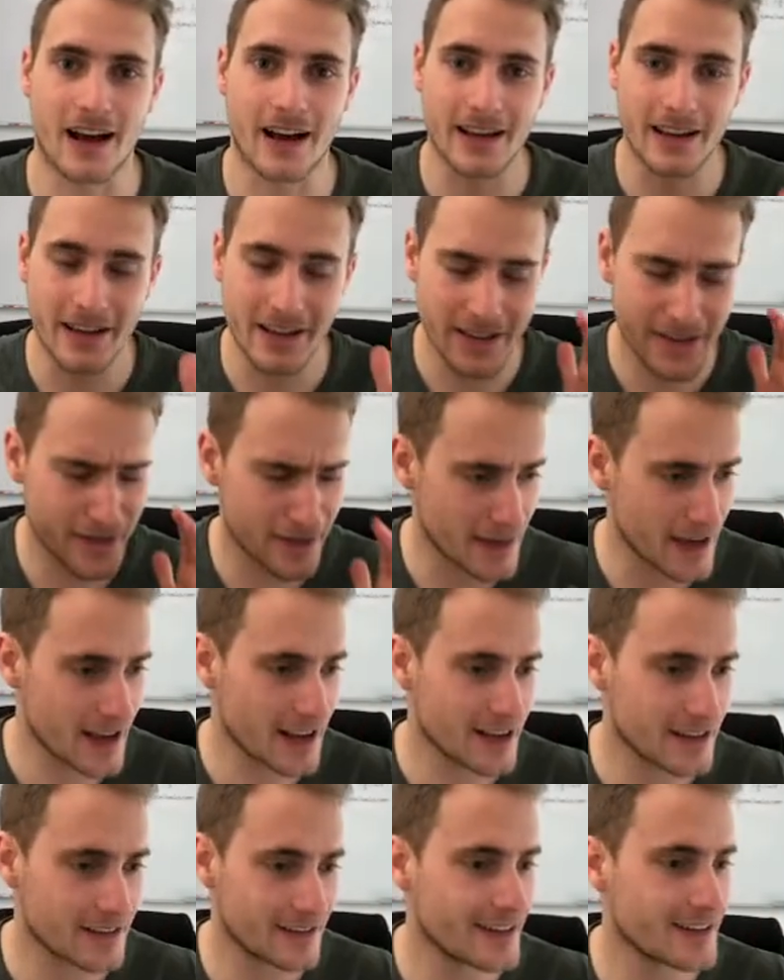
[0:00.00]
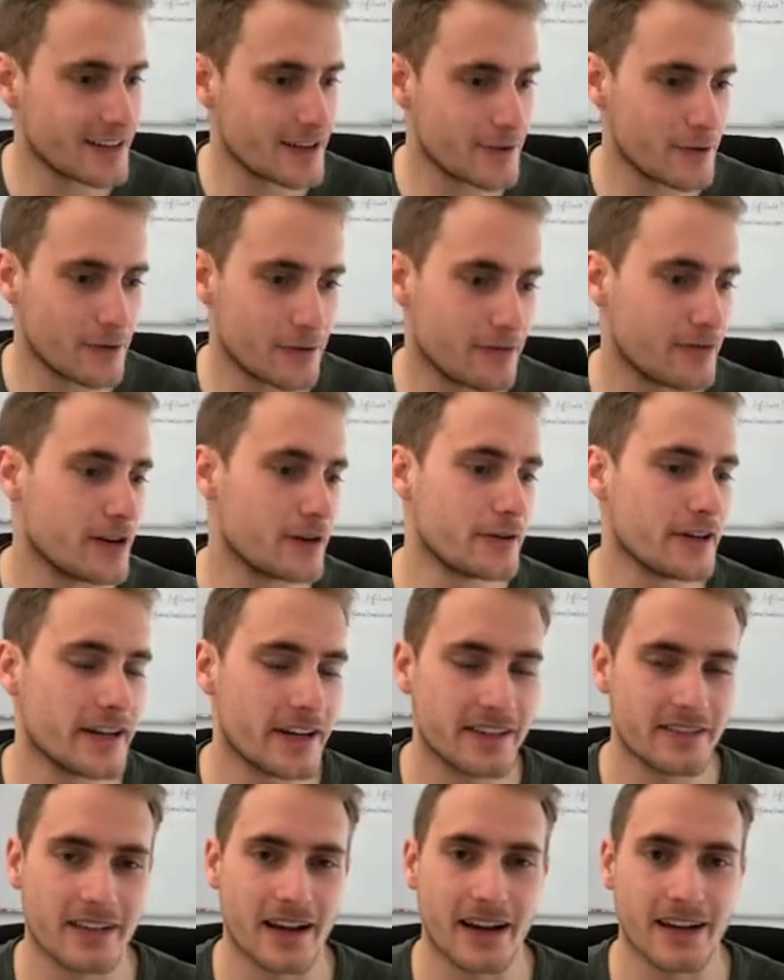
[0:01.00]
I think that you are very
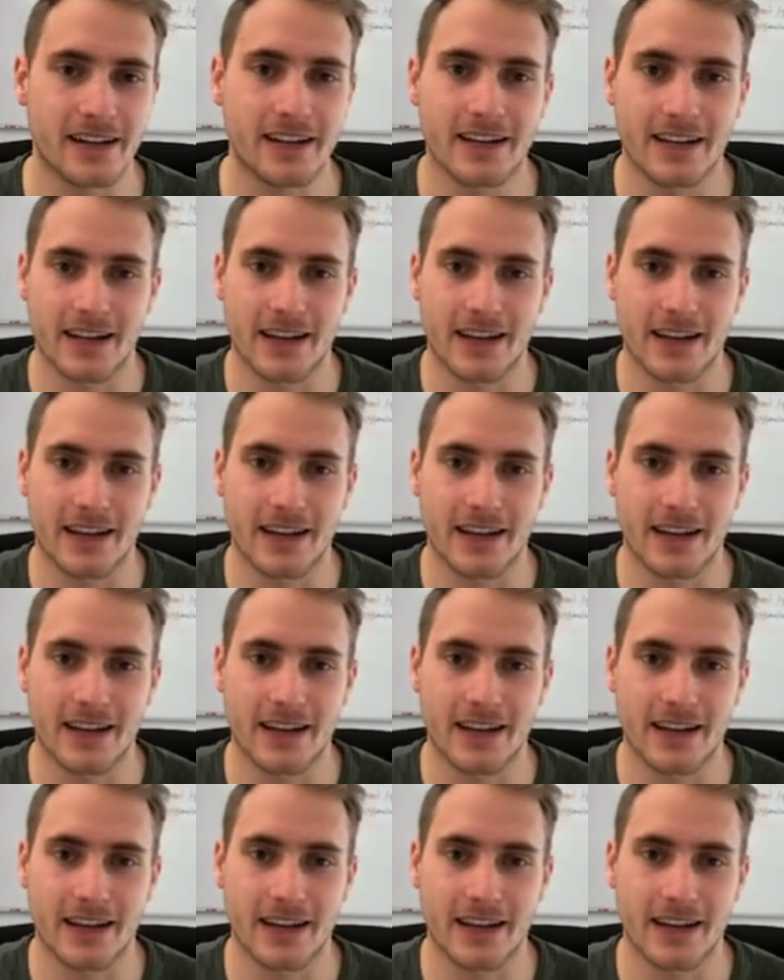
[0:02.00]
excited,